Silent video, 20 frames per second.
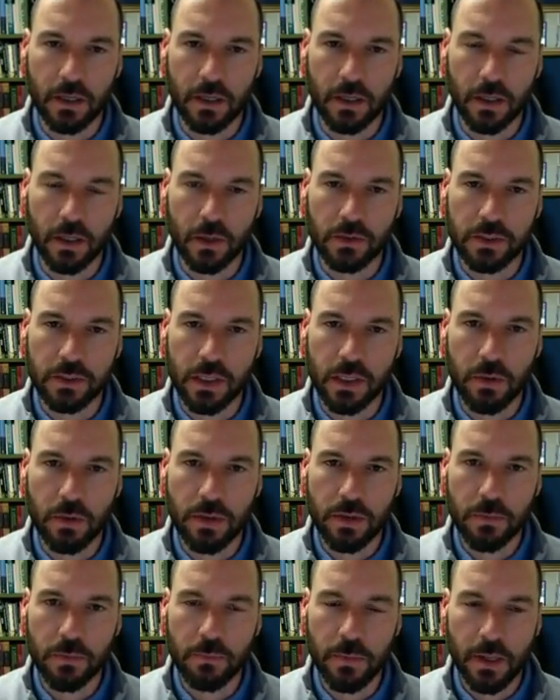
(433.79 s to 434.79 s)
closely with
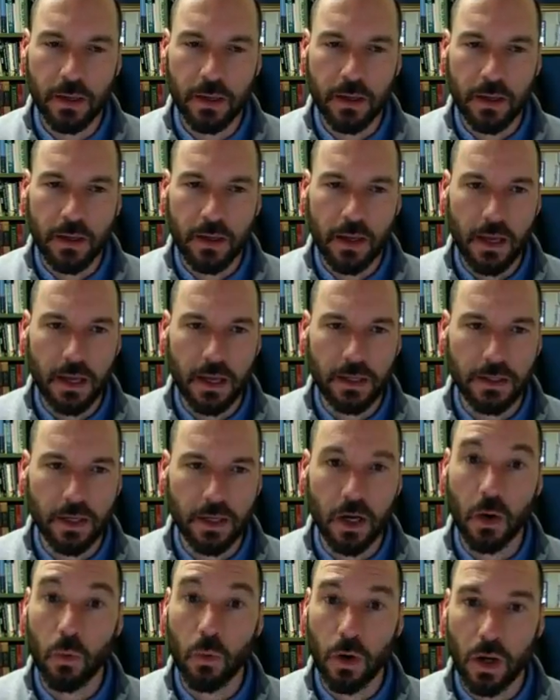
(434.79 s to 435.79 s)
you, and
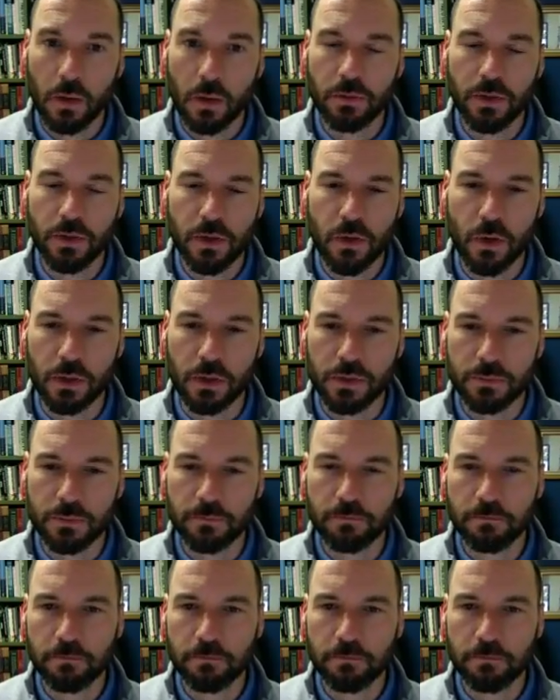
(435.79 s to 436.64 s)
welcome to the course.